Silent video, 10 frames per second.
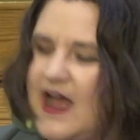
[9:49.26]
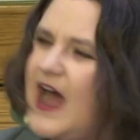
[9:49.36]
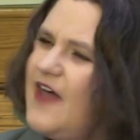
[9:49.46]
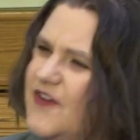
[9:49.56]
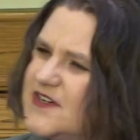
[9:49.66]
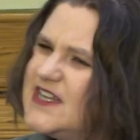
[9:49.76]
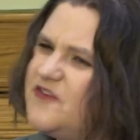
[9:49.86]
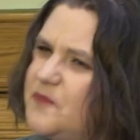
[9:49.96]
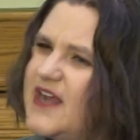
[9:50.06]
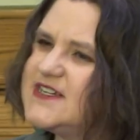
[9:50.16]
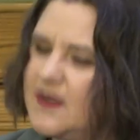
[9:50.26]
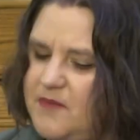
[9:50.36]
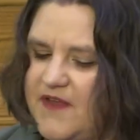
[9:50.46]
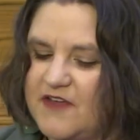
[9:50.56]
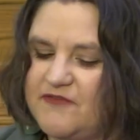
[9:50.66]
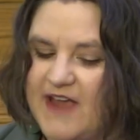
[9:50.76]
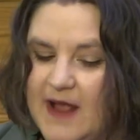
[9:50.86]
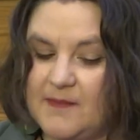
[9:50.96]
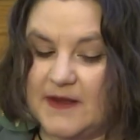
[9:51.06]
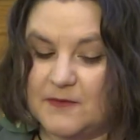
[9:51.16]
Others have picked up on the
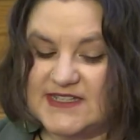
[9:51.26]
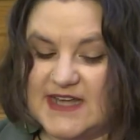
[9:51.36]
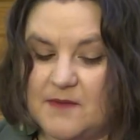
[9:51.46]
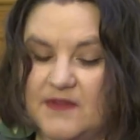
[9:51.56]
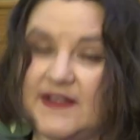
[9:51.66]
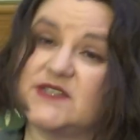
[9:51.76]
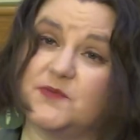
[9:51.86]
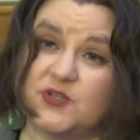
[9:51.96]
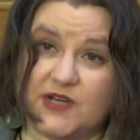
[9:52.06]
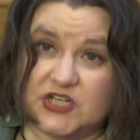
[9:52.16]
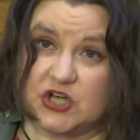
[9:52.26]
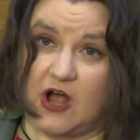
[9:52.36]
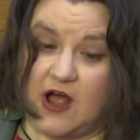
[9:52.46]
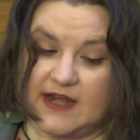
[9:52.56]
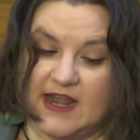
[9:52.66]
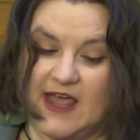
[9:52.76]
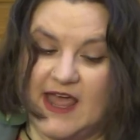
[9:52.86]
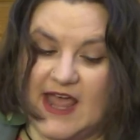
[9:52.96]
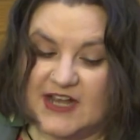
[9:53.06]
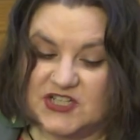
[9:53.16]
family resemblance between John
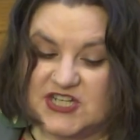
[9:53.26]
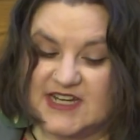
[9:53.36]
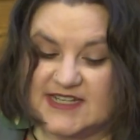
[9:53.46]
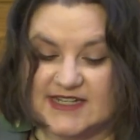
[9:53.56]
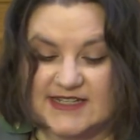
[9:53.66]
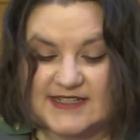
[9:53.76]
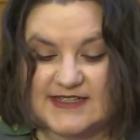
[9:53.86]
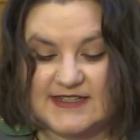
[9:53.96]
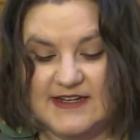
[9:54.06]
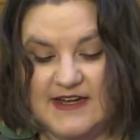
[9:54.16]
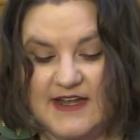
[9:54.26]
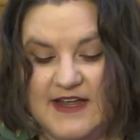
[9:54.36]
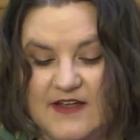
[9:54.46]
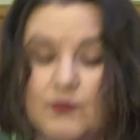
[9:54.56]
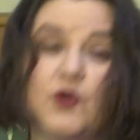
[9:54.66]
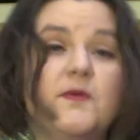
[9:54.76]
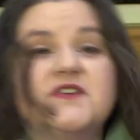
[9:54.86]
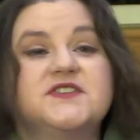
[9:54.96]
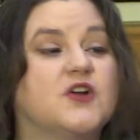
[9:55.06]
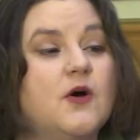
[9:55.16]
and Jesus.
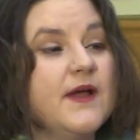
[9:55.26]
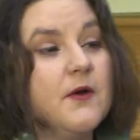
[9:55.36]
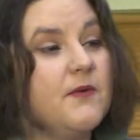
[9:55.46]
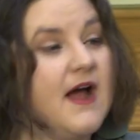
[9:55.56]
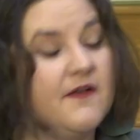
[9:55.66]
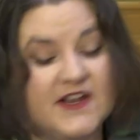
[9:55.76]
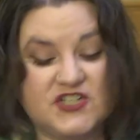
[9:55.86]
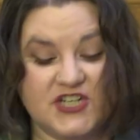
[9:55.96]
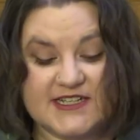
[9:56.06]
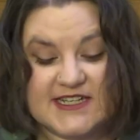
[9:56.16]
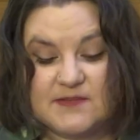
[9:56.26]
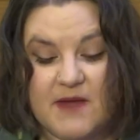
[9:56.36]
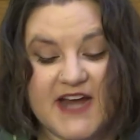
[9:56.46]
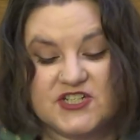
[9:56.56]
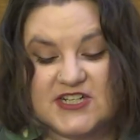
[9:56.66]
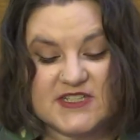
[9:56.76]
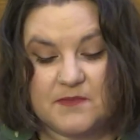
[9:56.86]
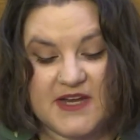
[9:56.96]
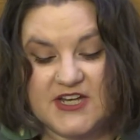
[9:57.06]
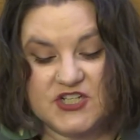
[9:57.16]
Rumors are going around that Jesus might just
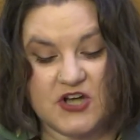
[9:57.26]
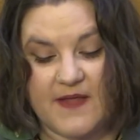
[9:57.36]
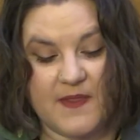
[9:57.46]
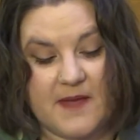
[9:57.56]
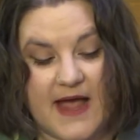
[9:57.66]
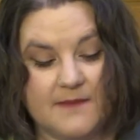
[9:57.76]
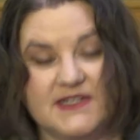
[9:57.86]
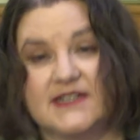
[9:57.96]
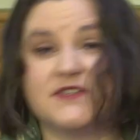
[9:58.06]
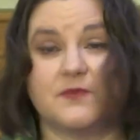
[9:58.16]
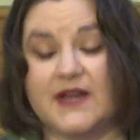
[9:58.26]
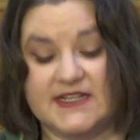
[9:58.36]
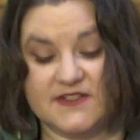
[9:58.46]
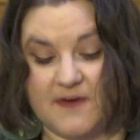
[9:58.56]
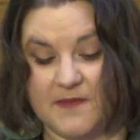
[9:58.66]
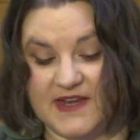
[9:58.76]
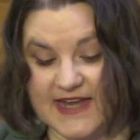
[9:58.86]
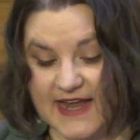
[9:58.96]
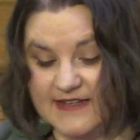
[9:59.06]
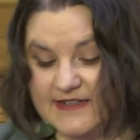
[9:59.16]
be John the Baptist raised from the
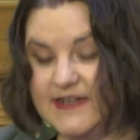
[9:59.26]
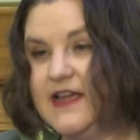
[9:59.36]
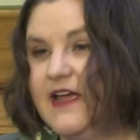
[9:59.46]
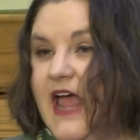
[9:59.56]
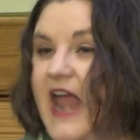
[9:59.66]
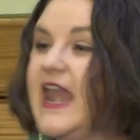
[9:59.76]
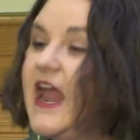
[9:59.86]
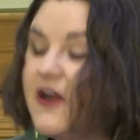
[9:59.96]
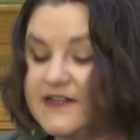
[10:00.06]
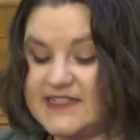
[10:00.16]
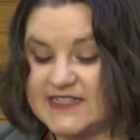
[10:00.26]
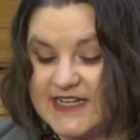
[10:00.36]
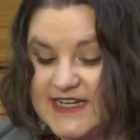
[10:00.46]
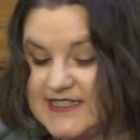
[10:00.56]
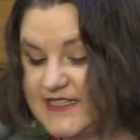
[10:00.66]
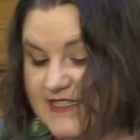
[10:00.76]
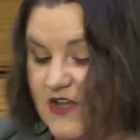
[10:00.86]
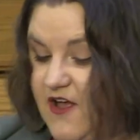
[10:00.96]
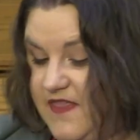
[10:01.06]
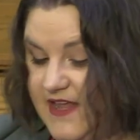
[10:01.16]
dead, and Herod seizes
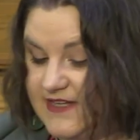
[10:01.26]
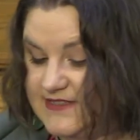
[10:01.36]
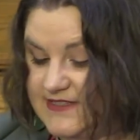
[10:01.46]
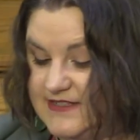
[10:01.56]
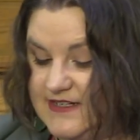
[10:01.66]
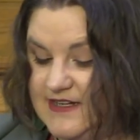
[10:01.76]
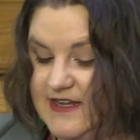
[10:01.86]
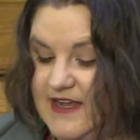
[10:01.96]
on this.